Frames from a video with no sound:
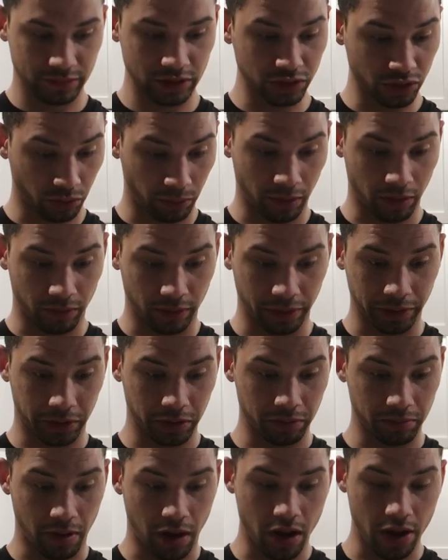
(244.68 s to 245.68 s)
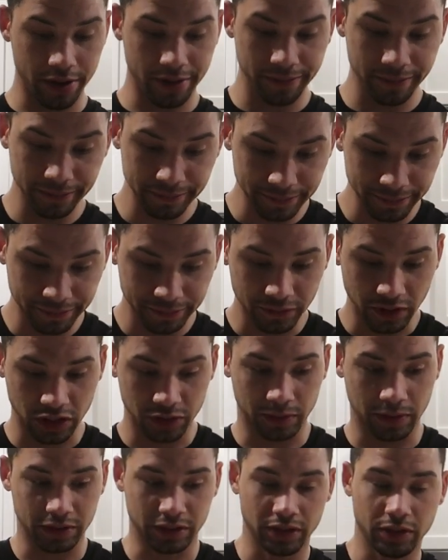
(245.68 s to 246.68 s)
this will be a really good mod,
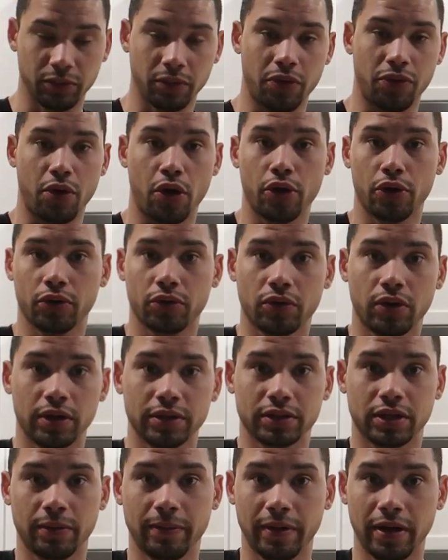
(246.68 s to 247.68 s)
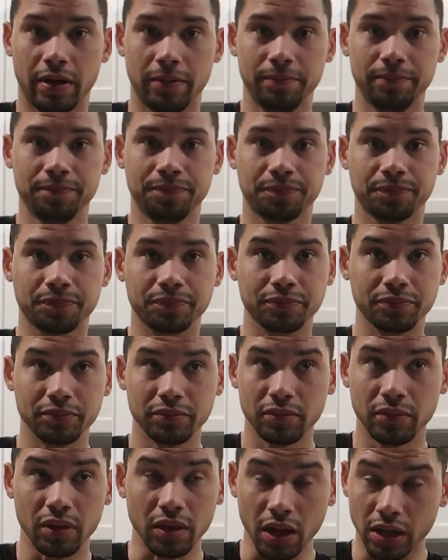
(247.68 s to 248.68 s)
especially with autocross coming up
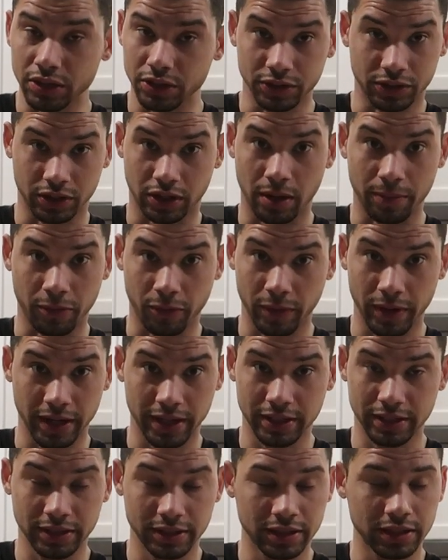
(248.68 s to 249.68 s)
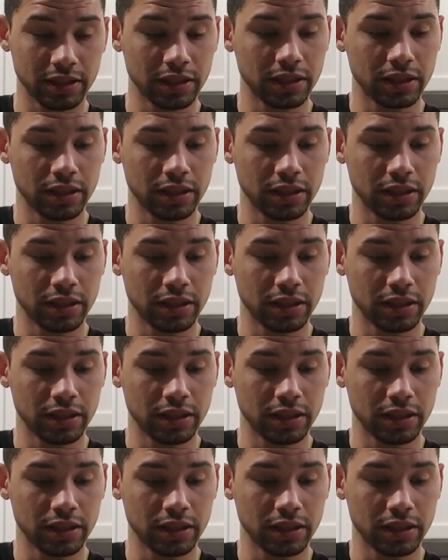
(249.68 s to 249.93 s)
in just a couple weeks.